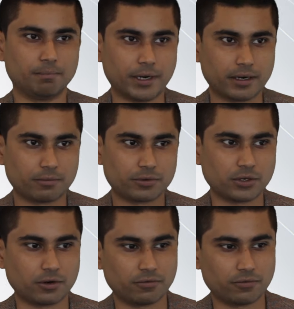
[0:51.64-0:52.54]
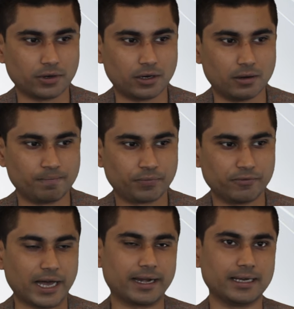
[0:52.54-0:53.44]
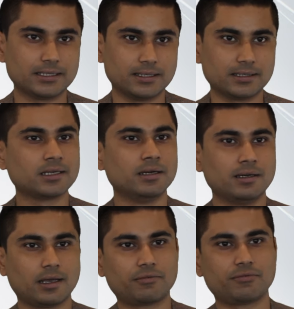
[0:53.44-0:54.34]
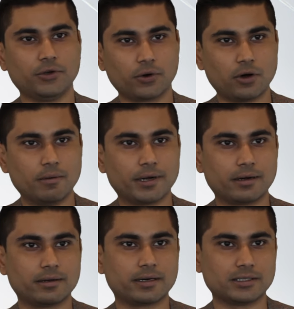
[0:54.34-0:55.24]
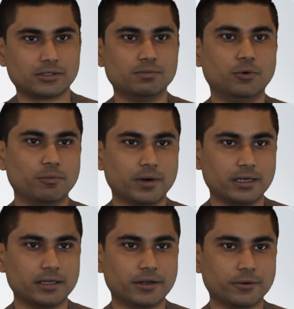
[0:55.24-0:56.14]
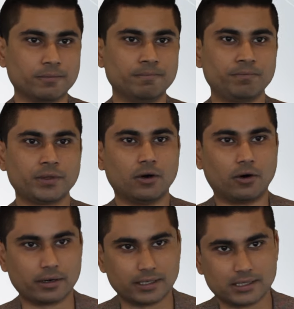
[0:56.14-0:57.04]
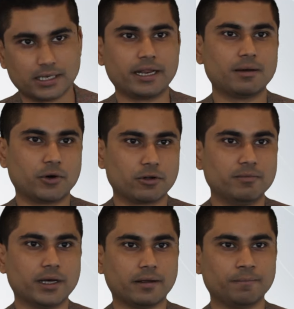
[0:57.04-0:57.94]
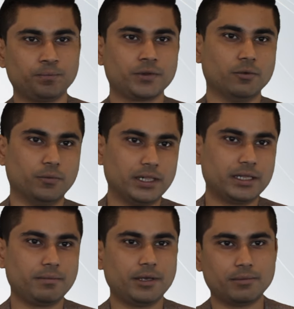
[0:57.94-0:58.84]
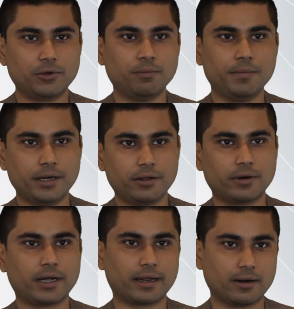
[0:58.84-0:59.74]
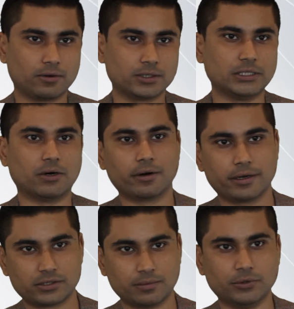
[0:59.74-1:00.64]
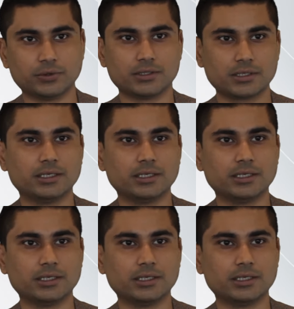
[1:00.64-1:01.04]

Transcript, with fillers: a better sort of uh, validation is if your competitor raises more money than you or raises any amount of money, will they be able to beat your technology or distribution